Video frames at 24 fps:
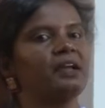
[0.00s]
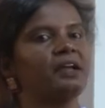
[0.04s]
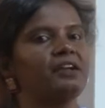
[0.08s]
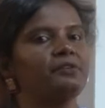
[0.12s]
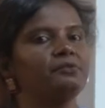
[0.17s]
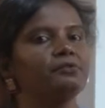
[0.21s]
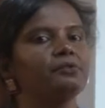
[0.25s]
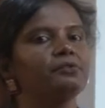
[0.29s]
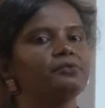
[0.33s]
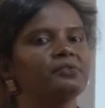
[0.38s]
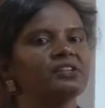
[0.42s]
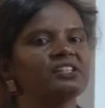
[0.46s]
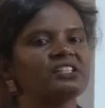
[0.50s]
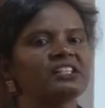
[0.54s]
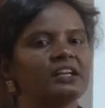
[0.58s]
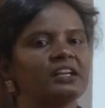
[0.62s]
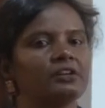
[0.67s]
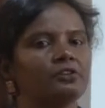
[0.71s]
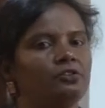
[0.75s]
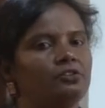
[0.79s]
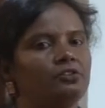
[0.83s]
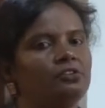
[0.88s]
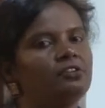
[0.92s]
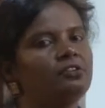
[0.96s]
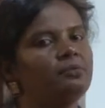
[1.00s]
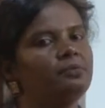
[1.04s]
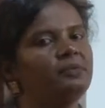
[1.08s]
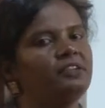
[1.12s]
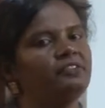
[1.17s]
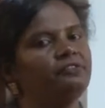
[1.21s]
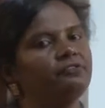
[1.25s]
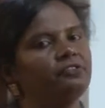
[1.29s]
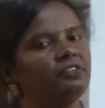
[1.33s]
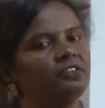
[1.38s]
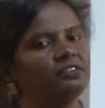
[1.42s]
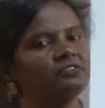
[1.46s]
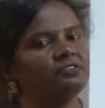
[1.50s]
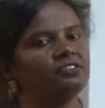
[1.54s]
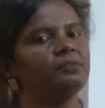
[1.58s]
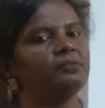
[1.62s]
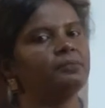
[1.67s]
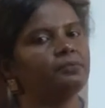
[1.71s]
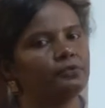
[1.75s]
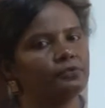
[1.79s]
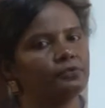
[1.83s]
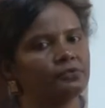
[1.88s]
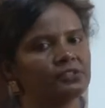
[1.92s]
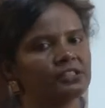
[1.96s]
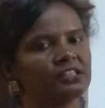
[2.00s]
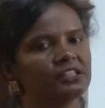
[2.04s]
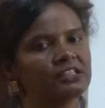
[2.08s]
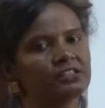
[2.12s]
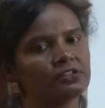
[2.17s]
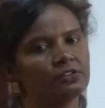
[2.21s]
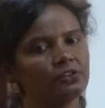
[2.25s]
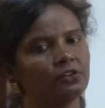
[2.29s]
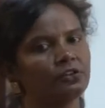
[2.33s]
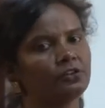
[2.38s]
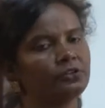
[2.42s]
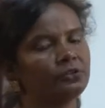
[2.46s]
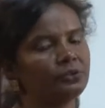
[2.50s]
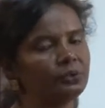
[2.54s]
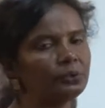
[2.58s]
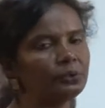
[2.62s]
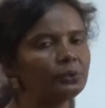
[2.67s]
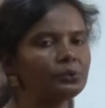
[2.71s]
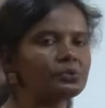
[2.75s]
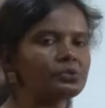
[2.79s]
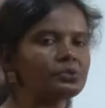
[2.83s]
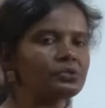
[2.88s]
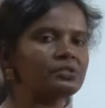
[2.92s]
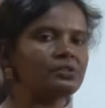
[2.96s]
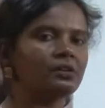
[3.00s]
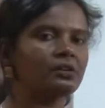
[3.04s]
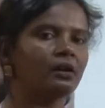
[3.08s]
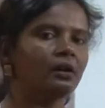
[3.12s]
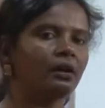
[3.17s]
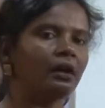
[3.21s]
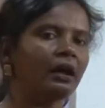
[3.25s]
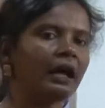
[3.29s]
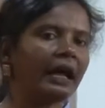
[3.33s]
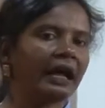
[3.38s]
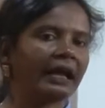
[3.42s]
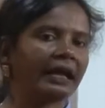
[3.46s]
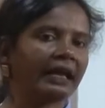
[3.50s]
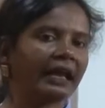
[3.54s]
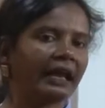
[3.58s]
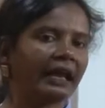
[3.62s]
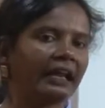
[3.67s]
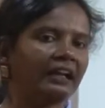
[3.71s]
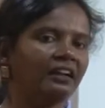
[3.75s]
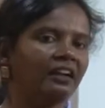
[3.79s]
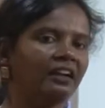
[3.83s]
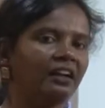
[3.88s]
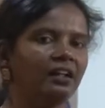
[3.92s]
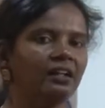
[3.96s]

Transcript: plywood which cannot be further processed or used again